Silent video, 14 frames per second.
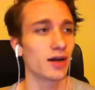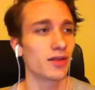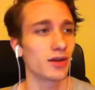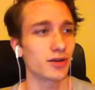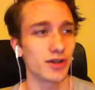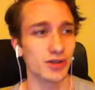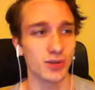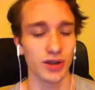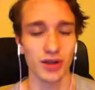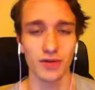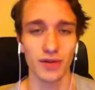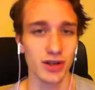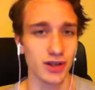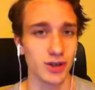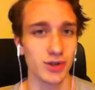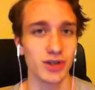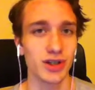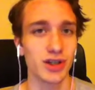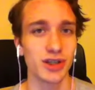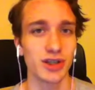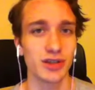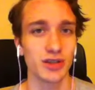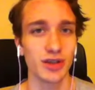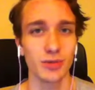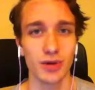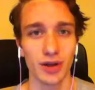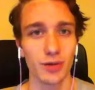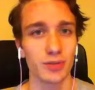They're just working very
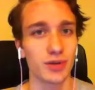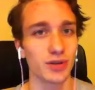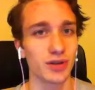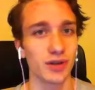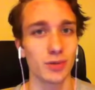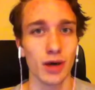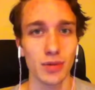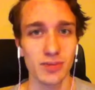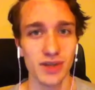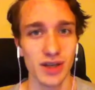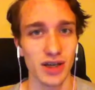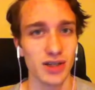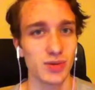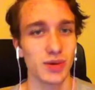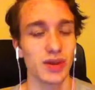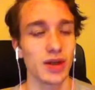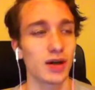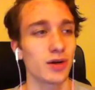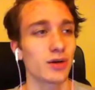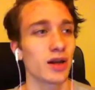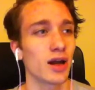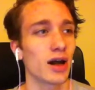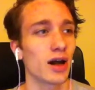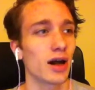strategically without building websites, without